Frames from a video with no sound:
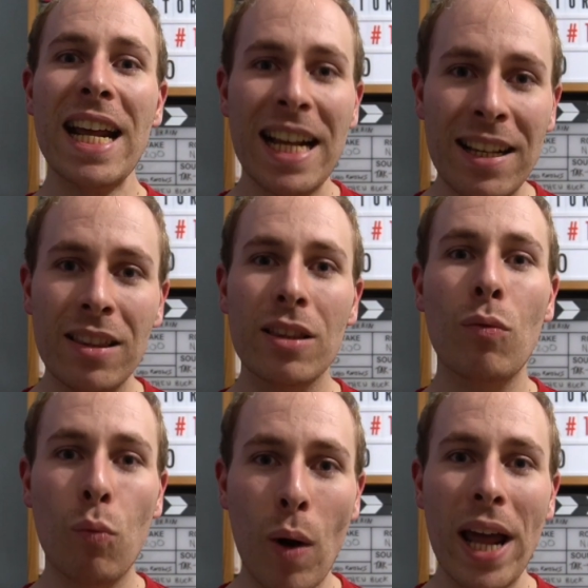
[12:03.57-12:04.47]
in the
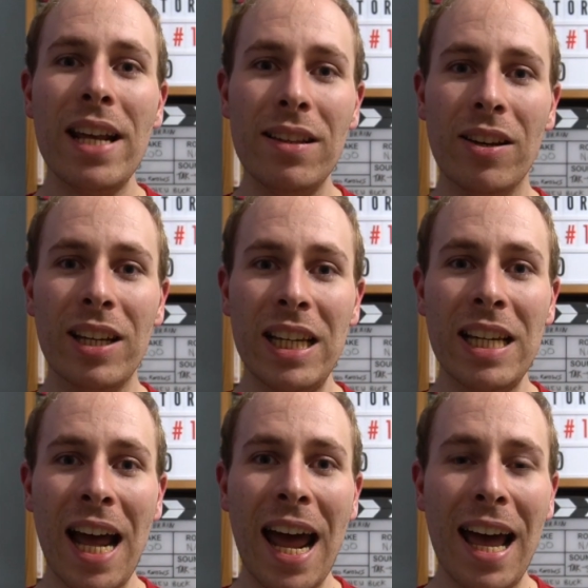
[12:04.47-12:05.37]
way that
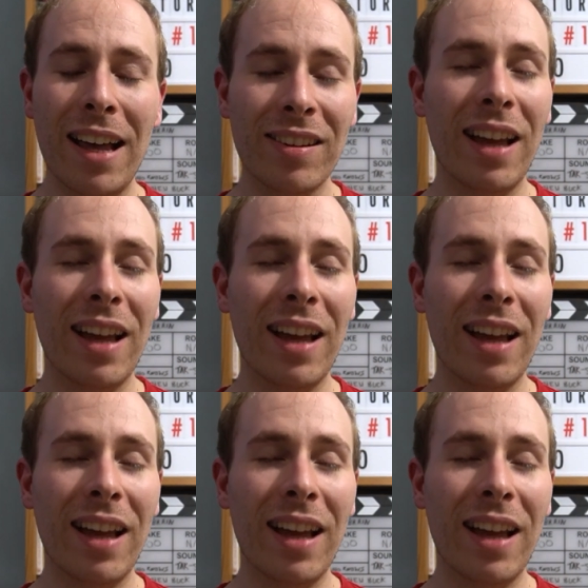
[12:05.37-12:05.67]
he has,